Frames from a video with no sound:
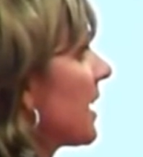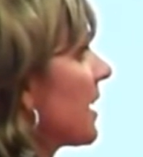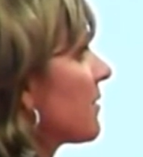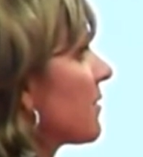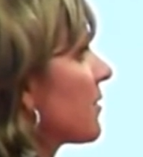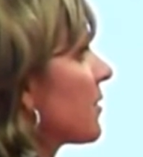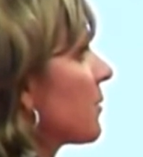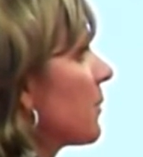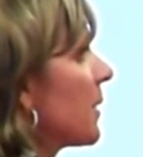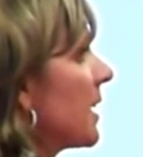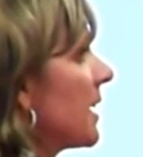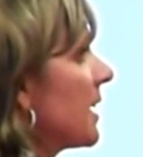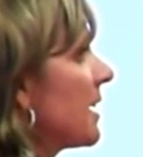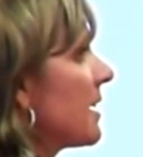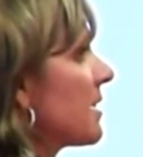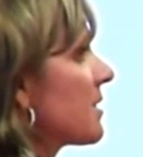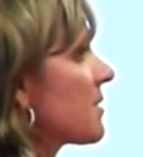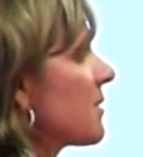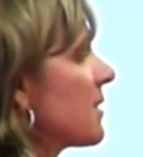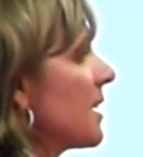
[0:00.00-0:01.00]
plan for
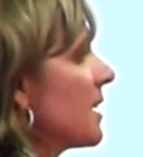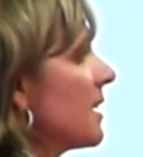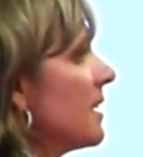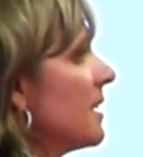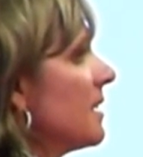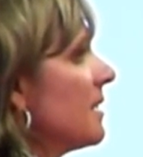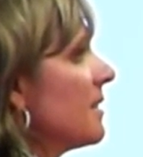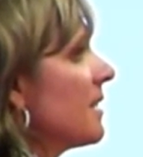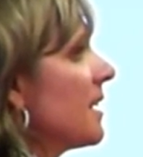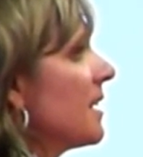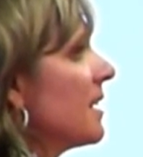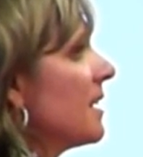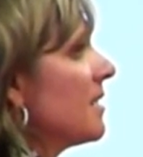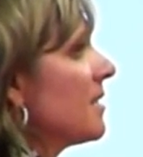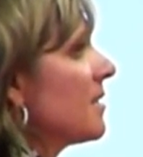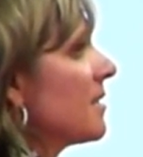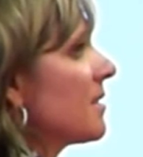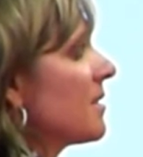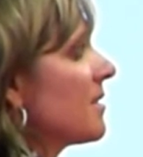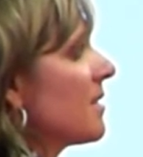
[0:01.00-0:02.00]
weaning. So
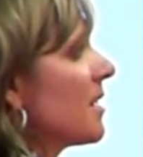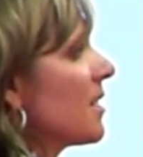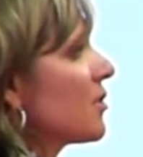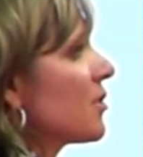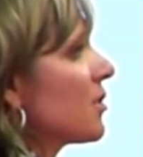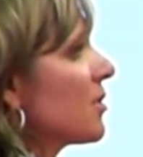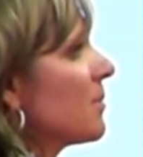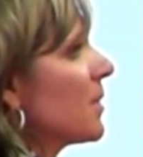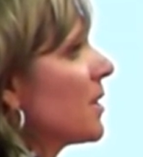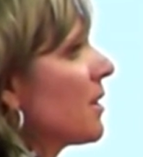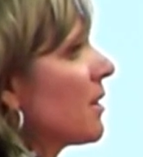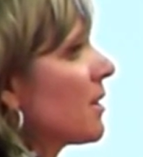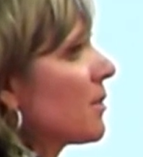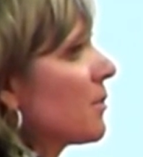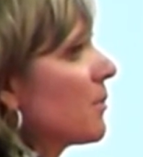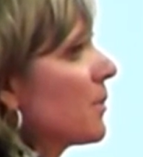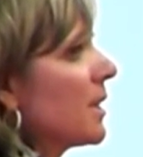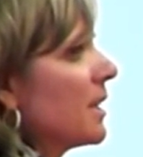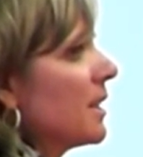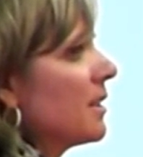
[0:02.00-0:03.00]
they should be on
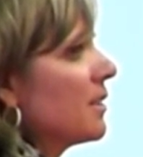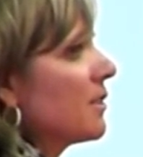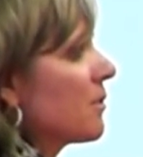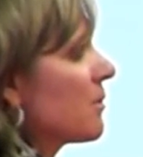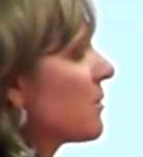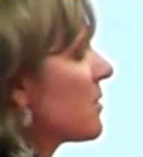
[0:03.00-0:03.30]
a weaning